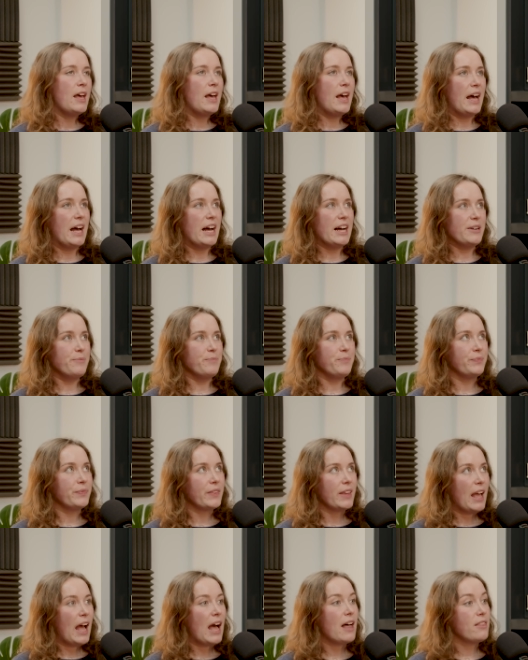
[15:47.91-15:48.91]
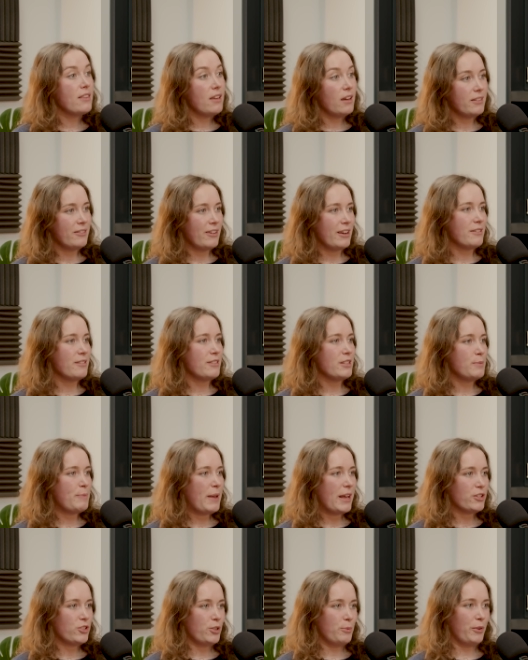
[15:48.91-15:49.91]
At the other end of the
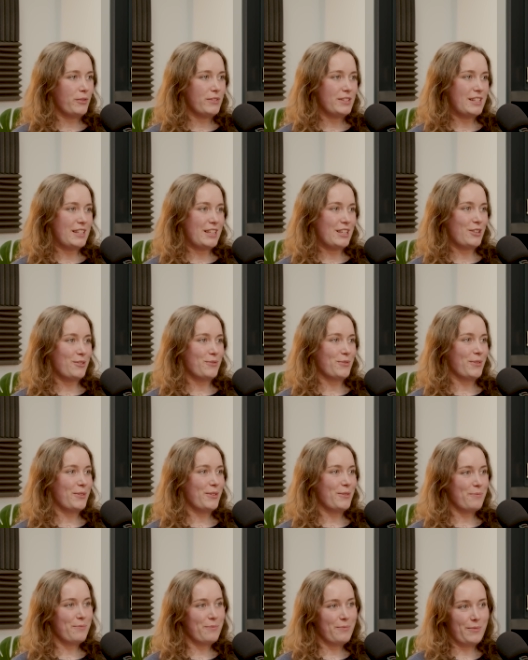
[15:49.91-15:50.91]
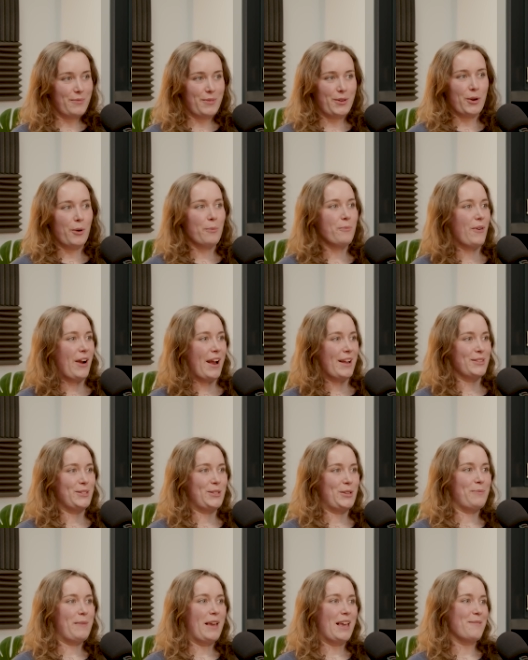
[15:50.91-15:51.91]
spectrum, obviously you've got brands
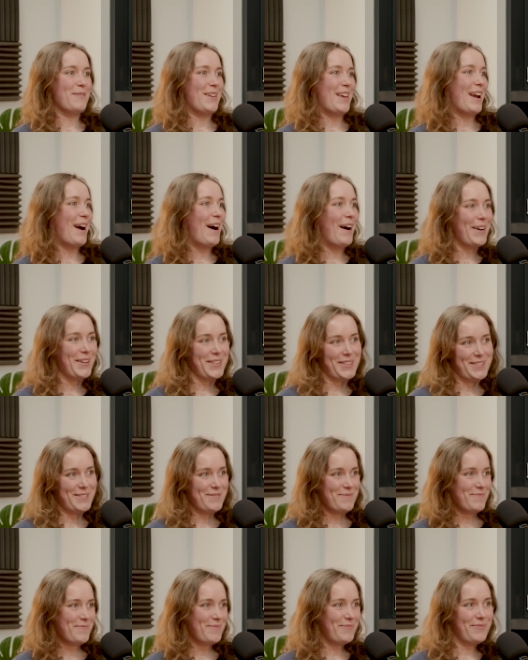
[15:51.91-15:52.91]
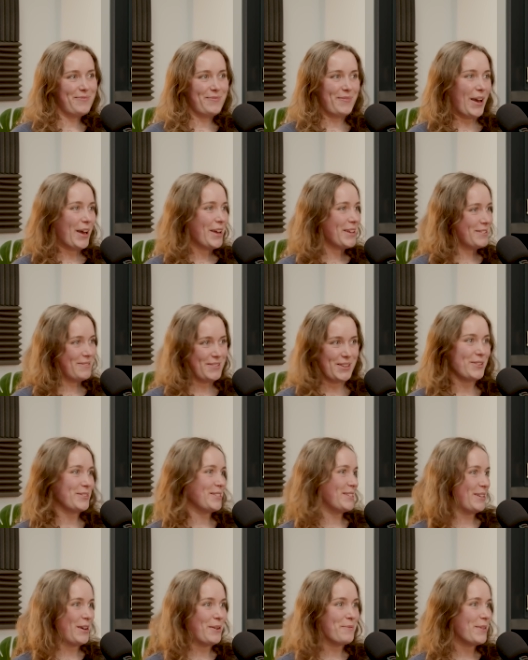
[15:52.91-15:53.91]
who maybe
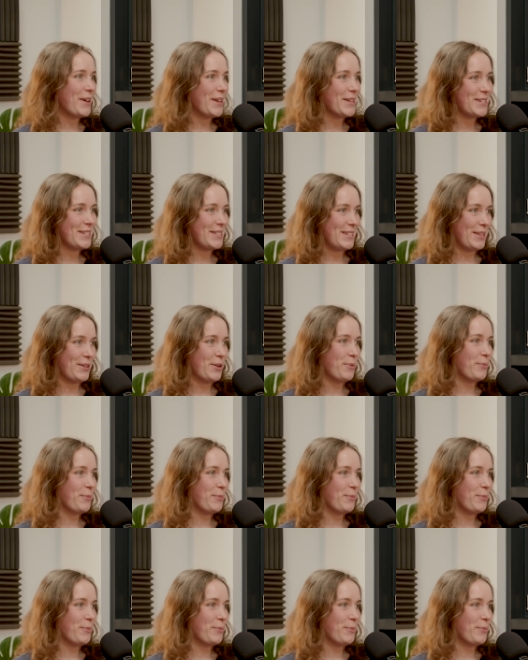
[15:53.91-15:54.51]
users aren't purchasing your